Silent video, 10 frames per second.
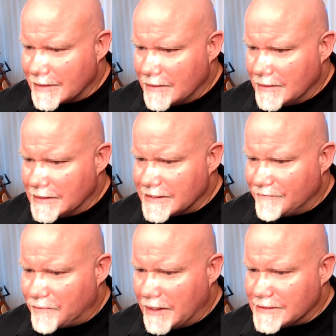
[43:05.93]
Let's
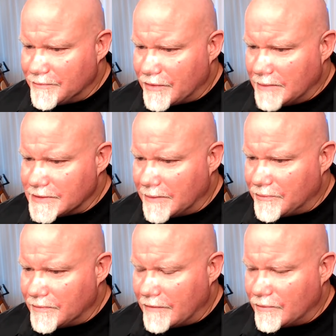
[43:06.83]
give Bryan some thumbs
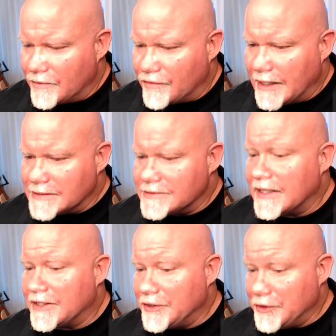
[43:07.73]
up. Everyone, thanks.
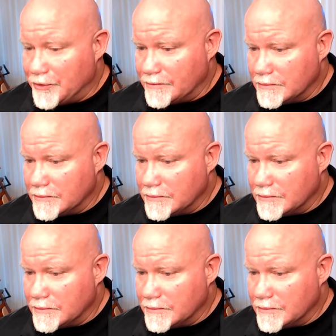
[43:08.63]
Thank you.